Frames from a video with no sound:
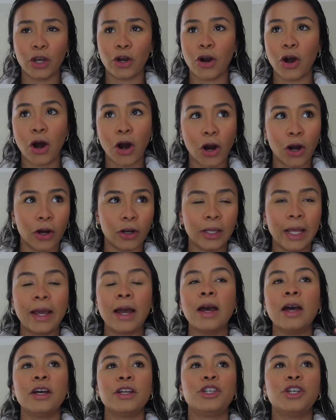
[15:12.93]
Your heart,
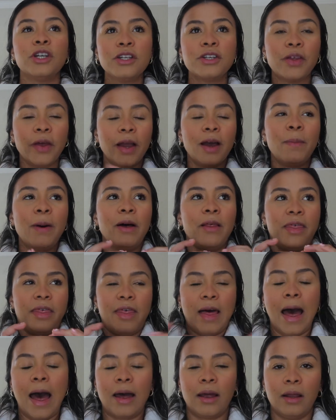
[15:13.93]
like, just think about
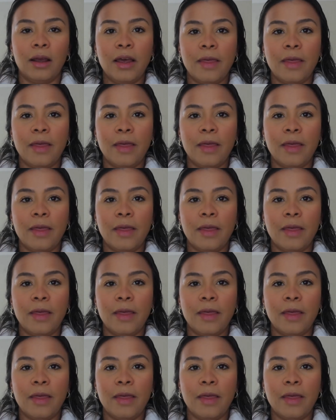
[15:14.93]
that